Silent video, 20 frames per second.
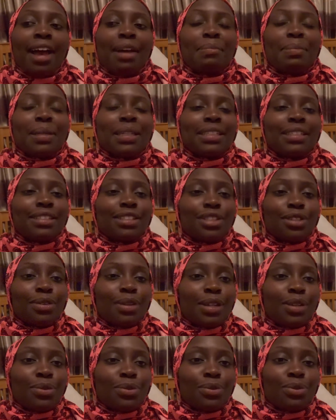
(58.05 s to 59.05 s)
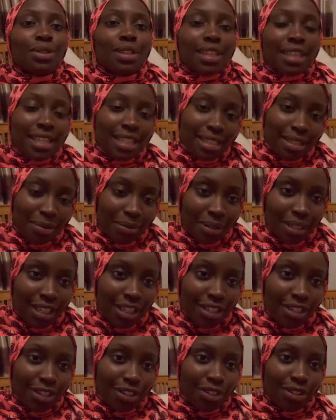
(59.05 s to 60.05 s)
been doing all the things that we
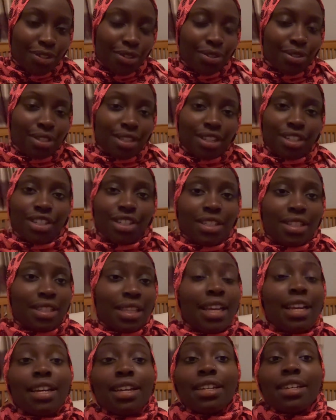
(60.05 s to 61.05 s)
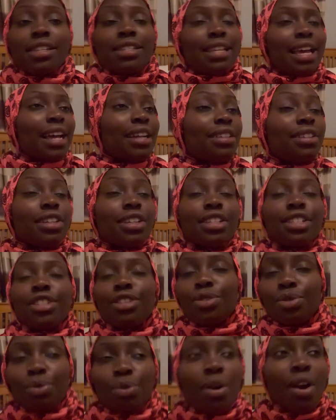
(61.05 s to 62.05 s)
need to do, such as dhikrs, adhkars,
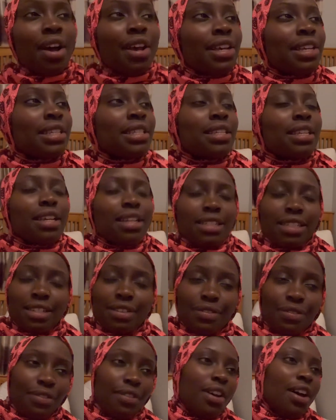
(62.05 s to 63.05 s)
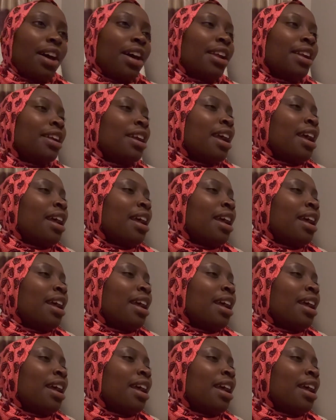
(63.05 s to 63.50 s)
duas, istighfar,